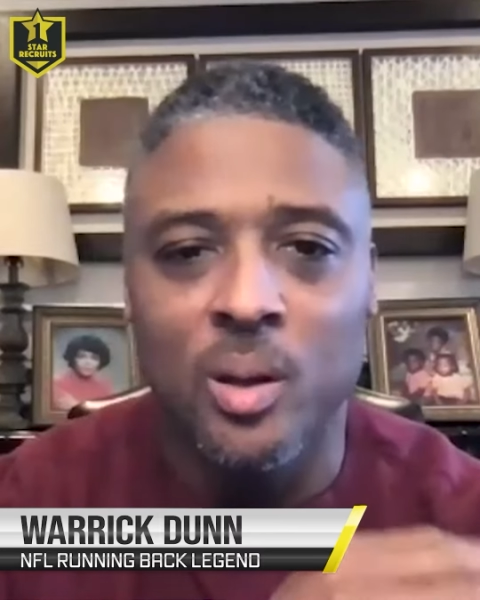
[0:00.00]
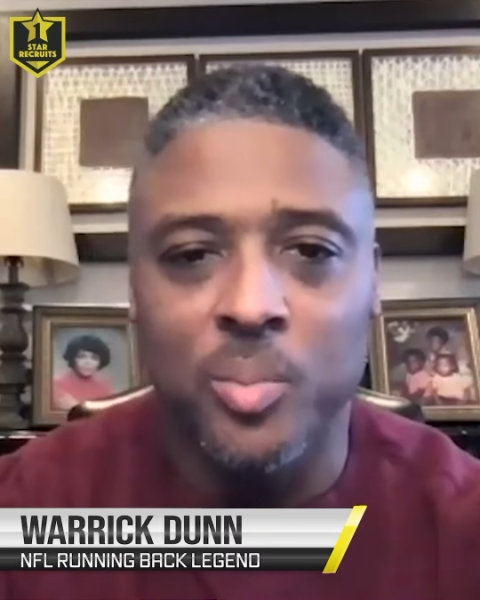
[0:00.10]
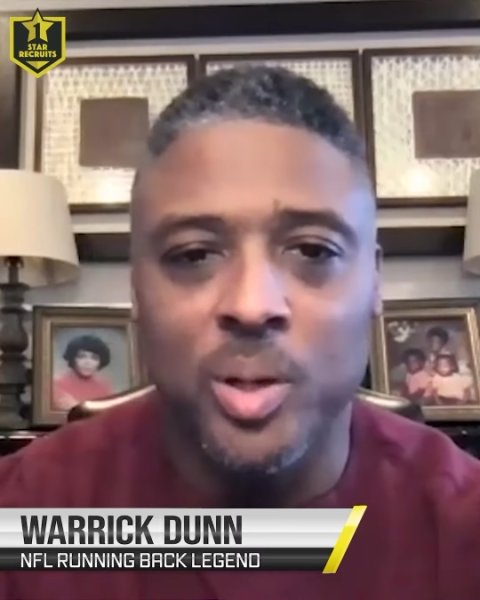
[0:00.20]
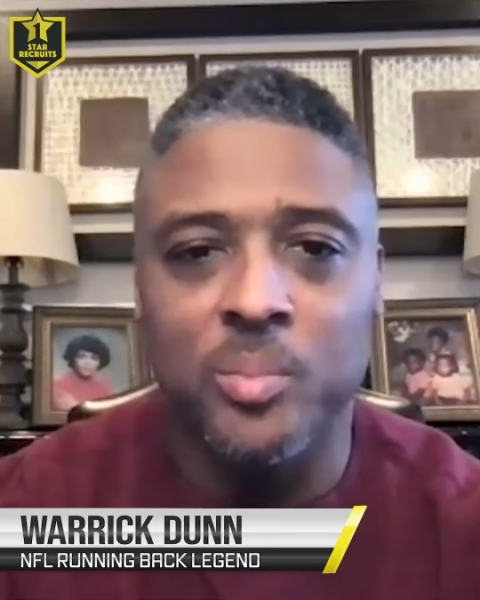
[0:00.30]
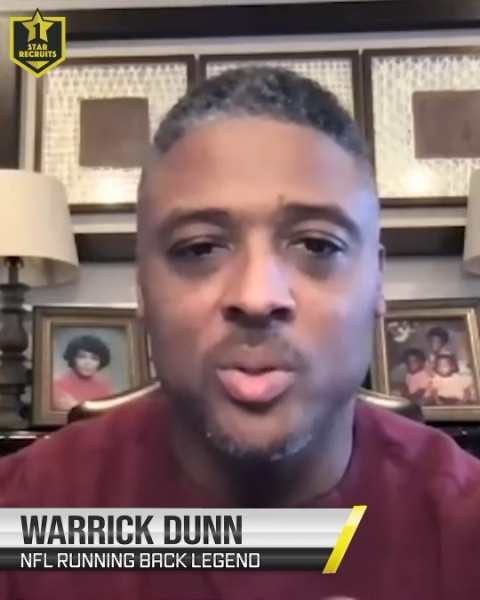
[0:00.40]

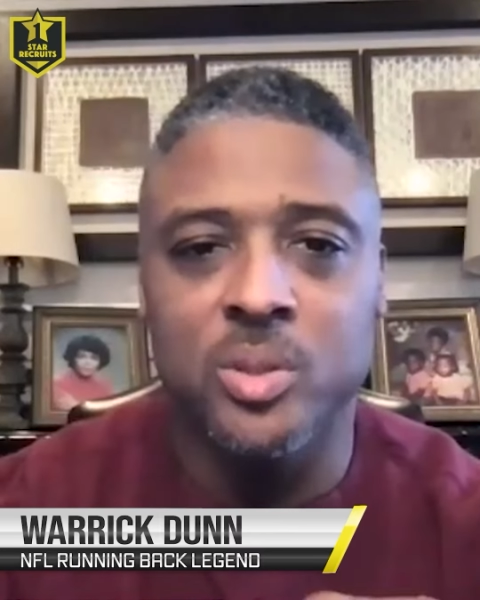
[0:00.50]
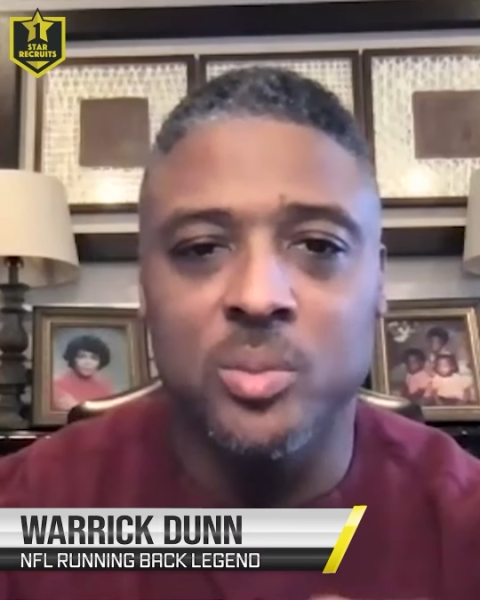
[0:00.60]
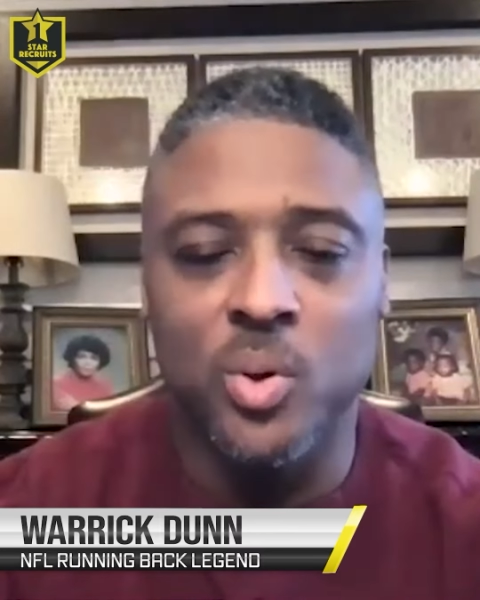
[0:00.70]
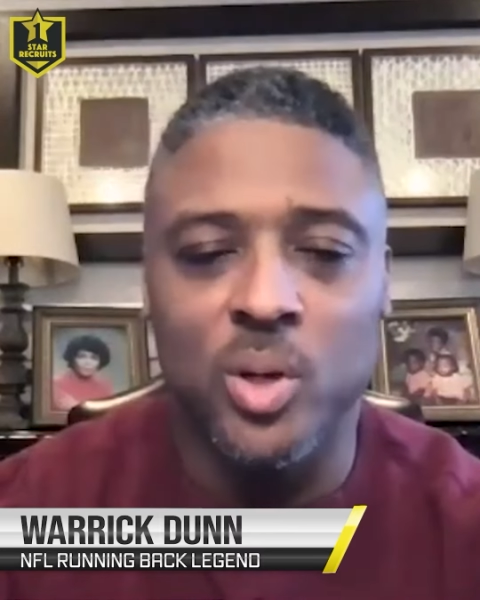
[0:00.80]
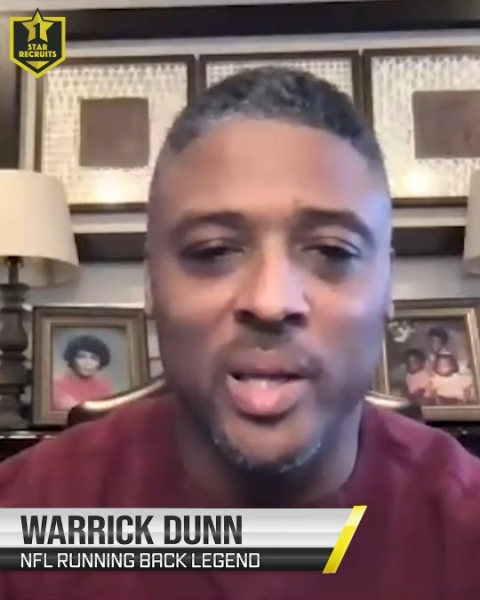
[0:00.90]
but most
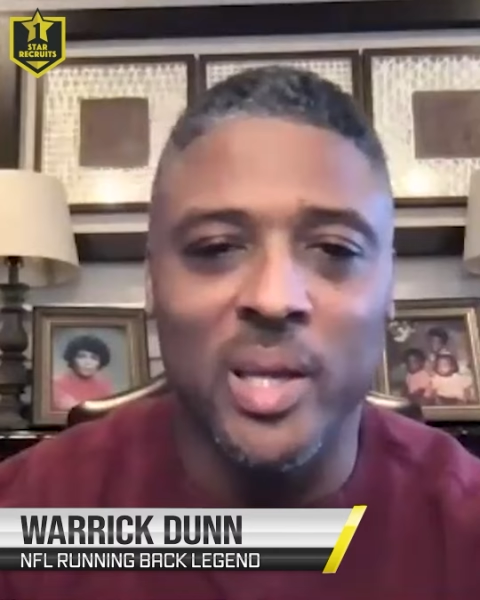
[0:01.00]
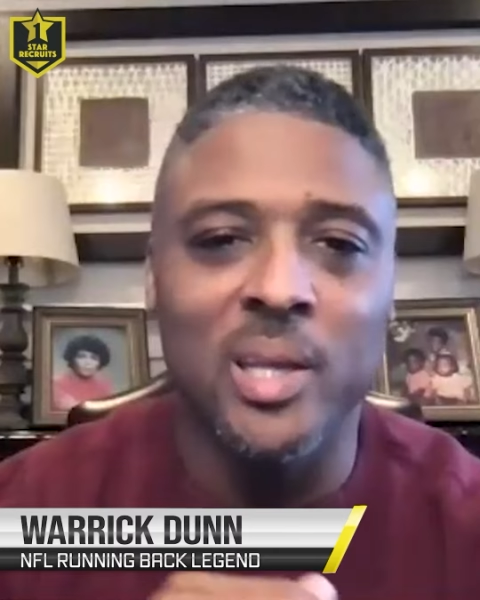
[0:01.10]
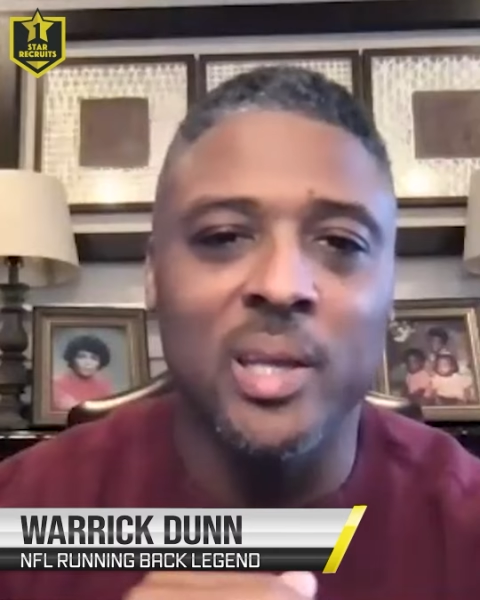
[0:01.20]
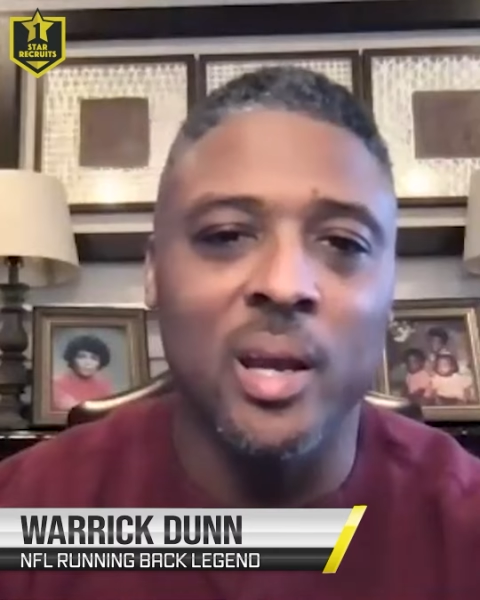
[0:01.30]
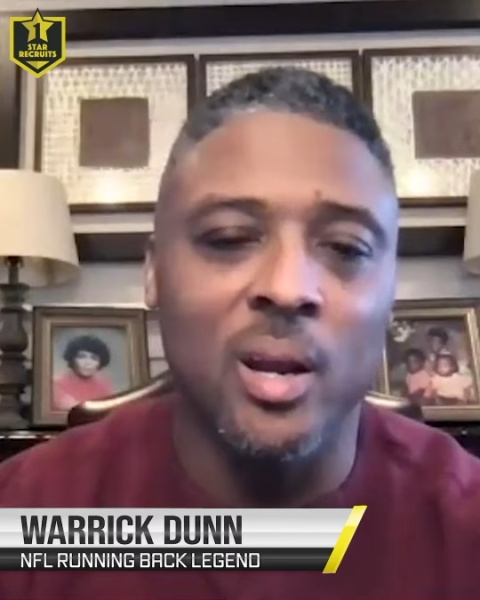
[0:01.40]
importantly,
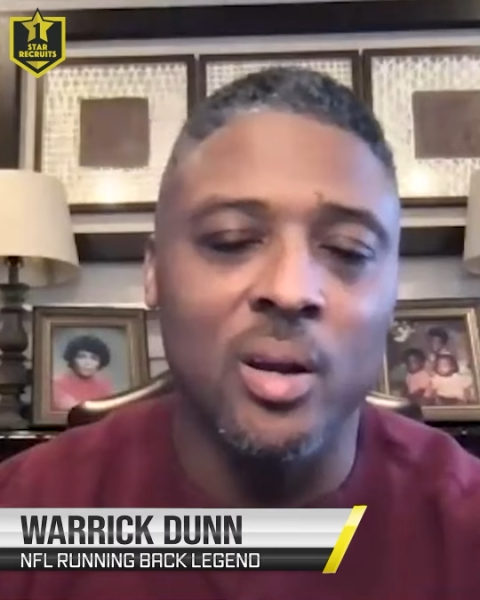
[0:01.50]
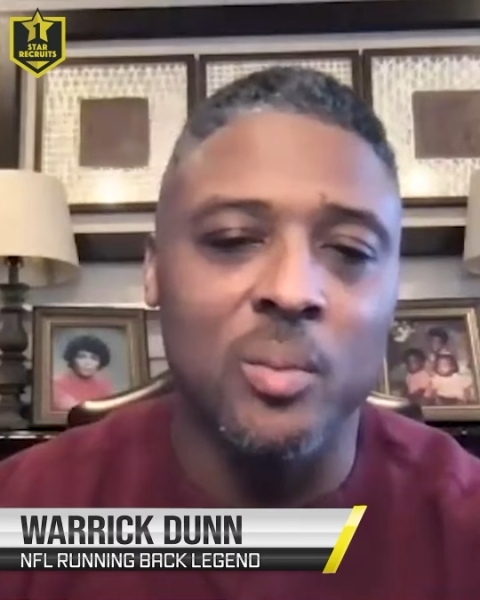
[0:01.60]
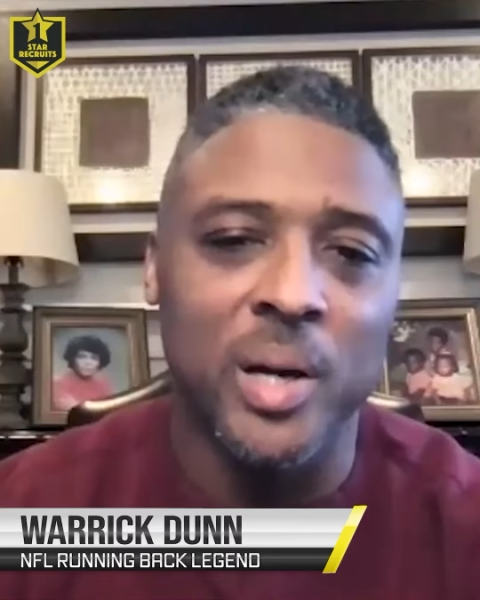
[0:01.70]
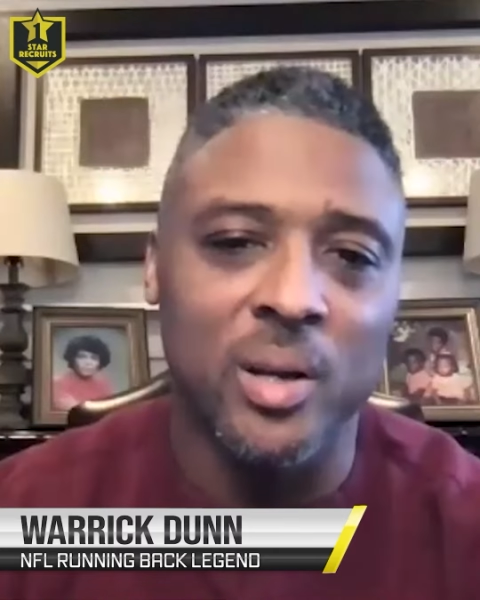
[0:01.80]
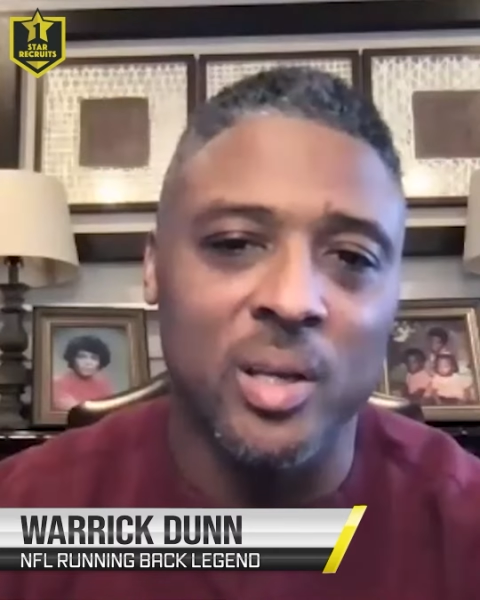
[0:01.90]
he cared
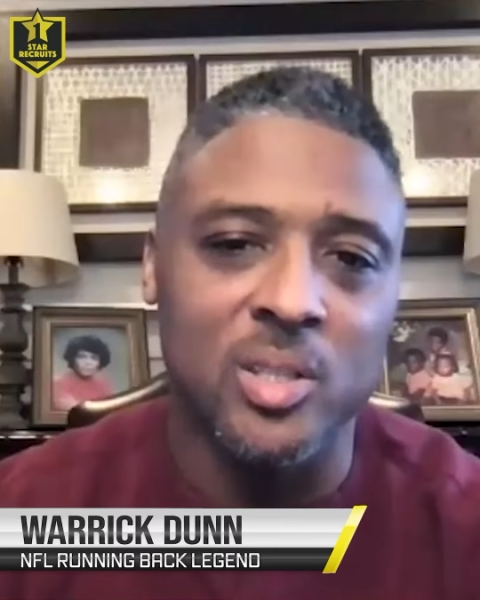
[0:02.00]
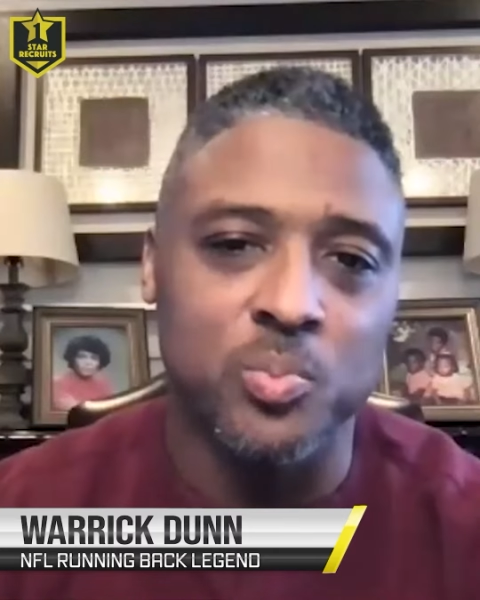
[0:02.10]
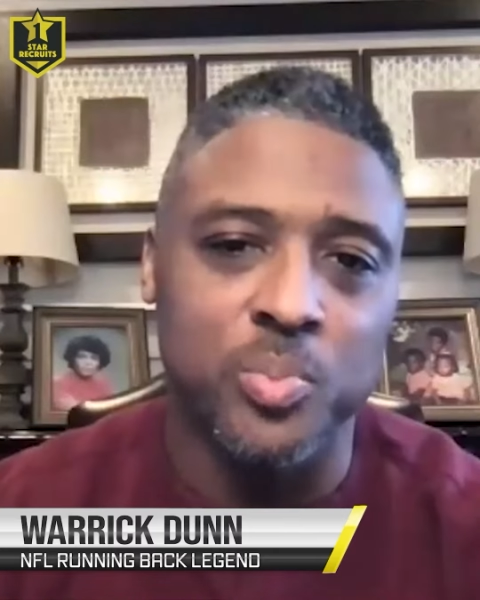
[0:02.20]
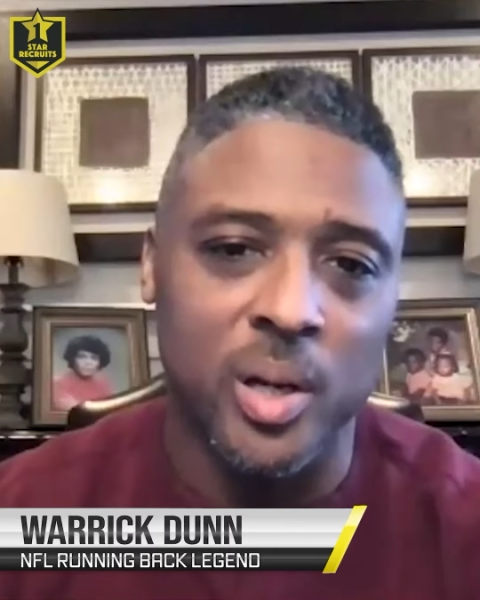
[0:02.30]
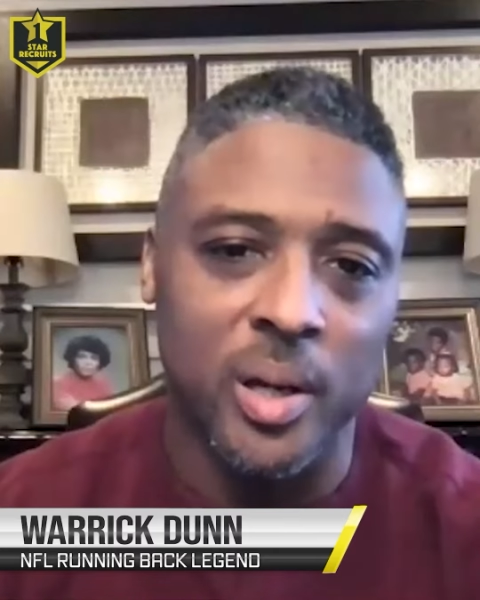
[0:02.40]
about his
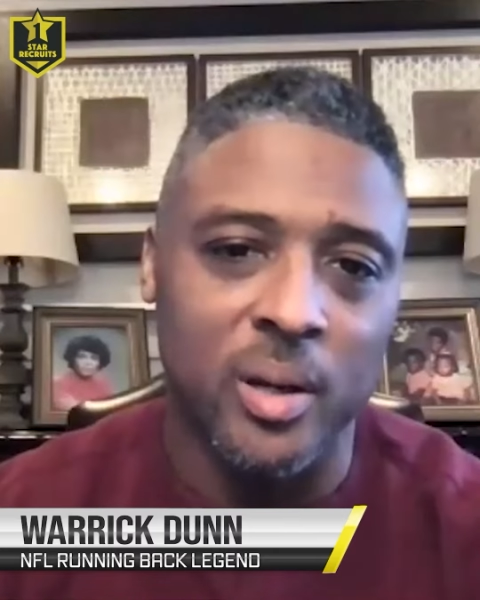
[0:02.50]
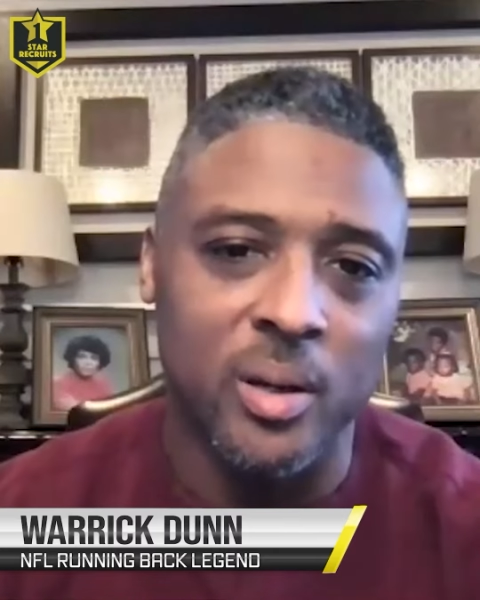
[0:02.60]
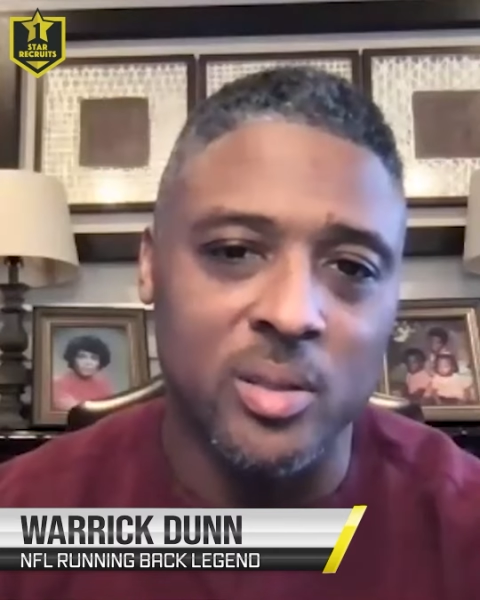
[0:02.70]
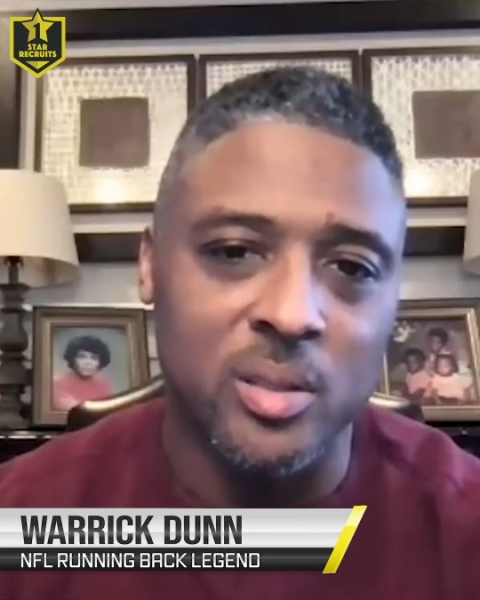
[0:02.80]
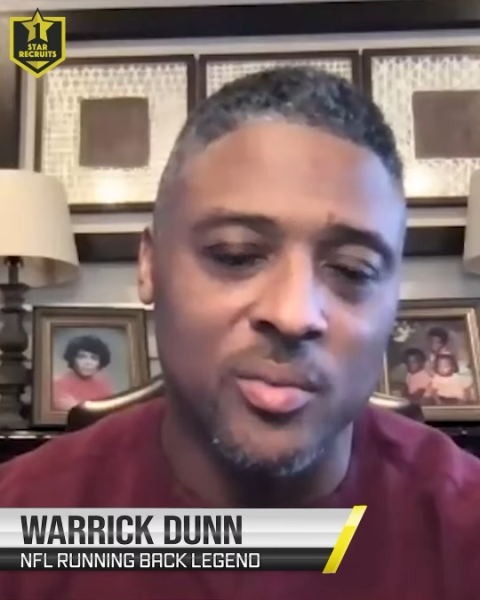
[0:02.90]
players.